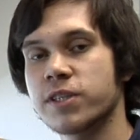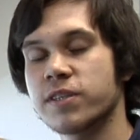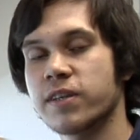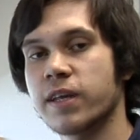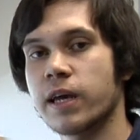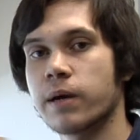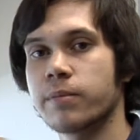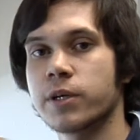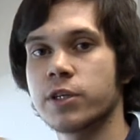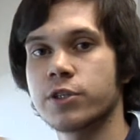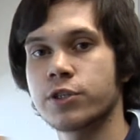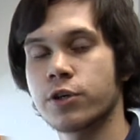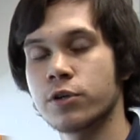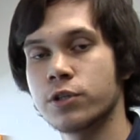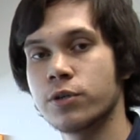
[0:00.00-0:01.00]
Today I'm going to
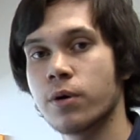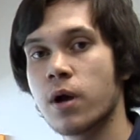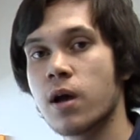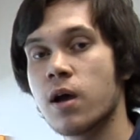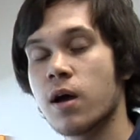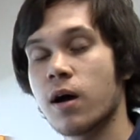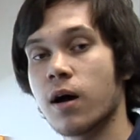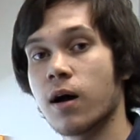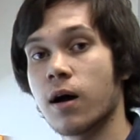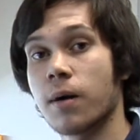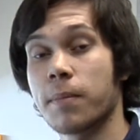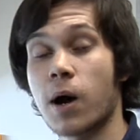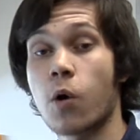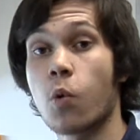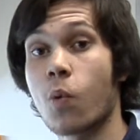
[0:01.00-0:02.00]
show you uh,
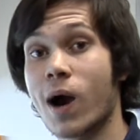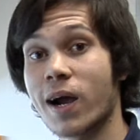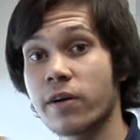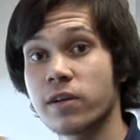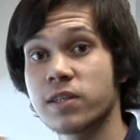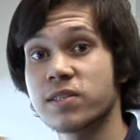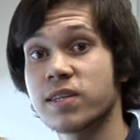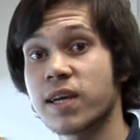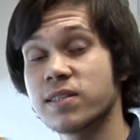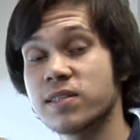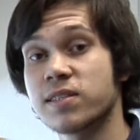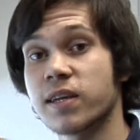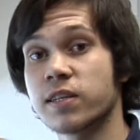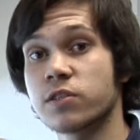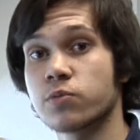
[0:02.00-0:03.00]
about wireless
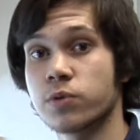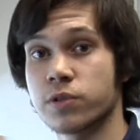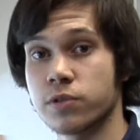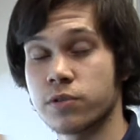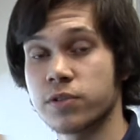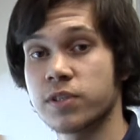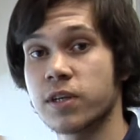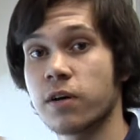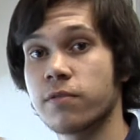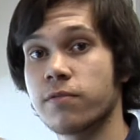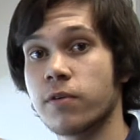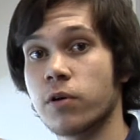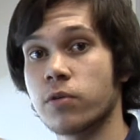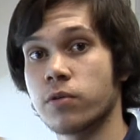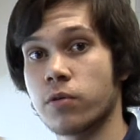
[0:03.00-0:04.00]
headsets with your cell
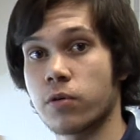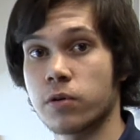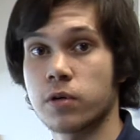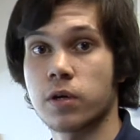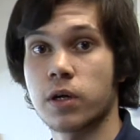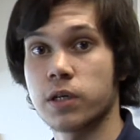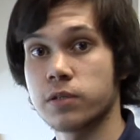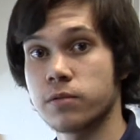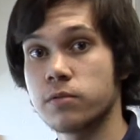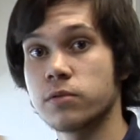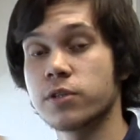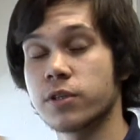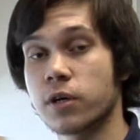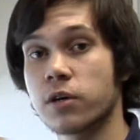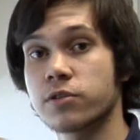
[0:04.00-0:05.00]
phone, or uh,
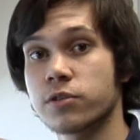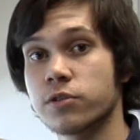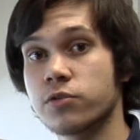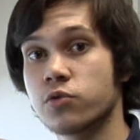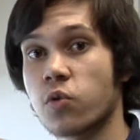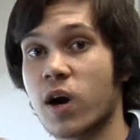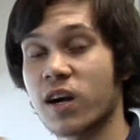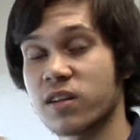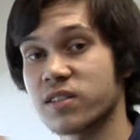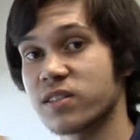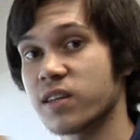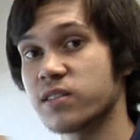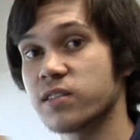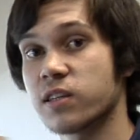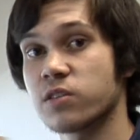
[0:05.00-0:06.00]
you can also use wireless
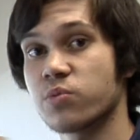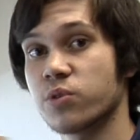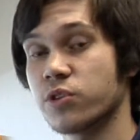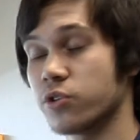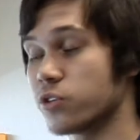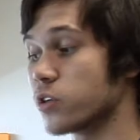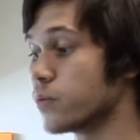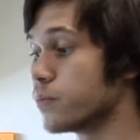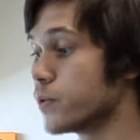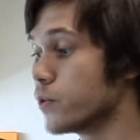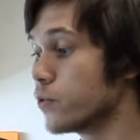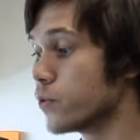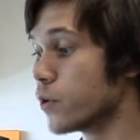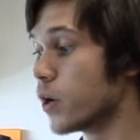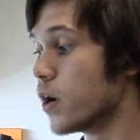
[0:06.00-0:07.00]
headsets with your
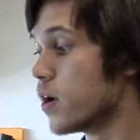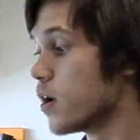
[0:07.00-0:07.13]
computer.